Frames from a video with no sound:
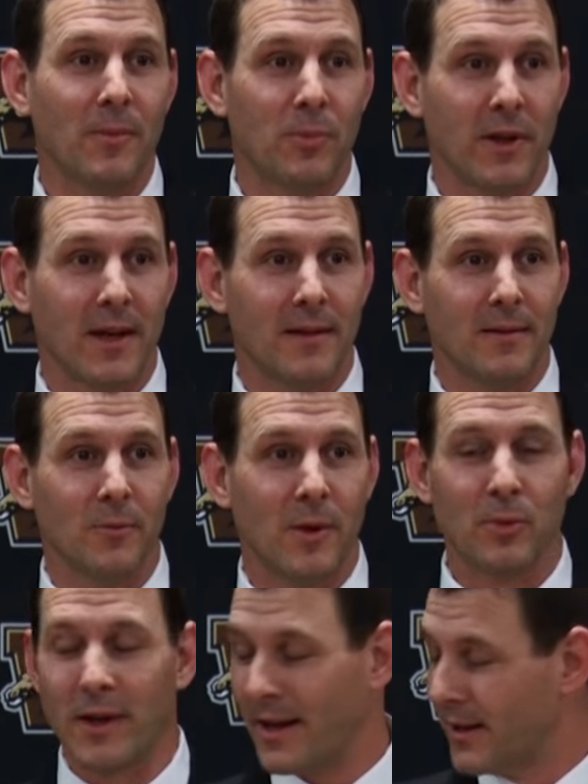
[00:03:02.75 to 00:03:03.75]

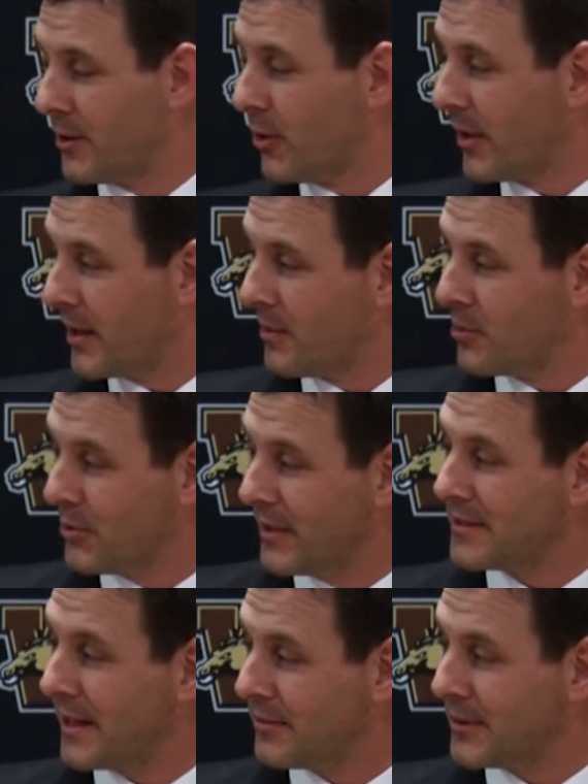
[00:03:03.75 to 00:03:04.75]
played Illinois a couple
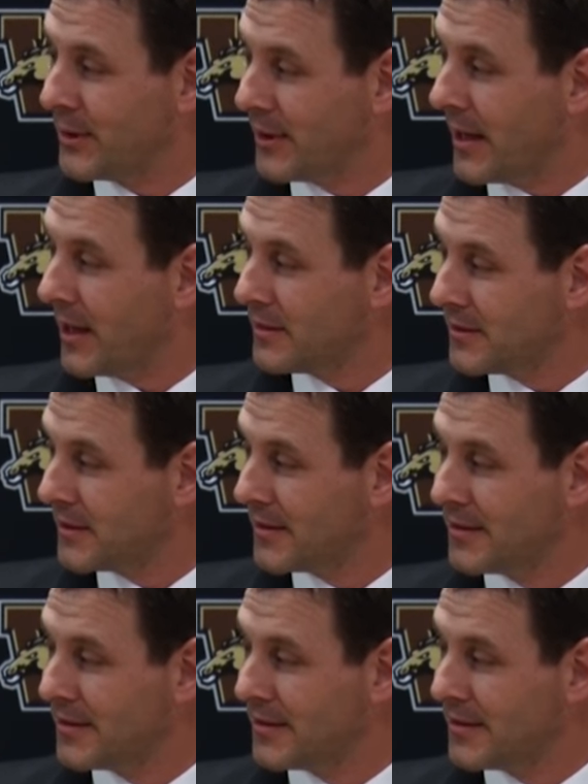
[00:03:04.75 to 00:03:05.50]
weeks after you guys,